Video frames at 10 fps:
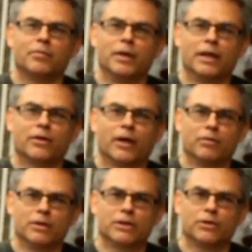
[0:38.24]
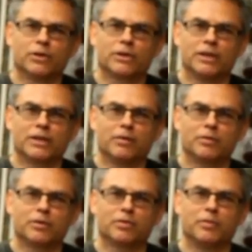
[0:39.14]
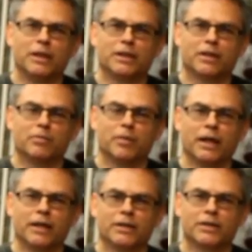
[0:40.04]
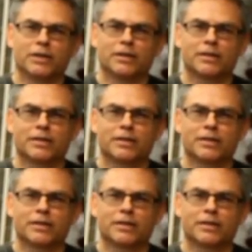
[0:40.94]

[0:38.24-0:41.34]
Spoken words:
been a great resource in terms of meeting other makers and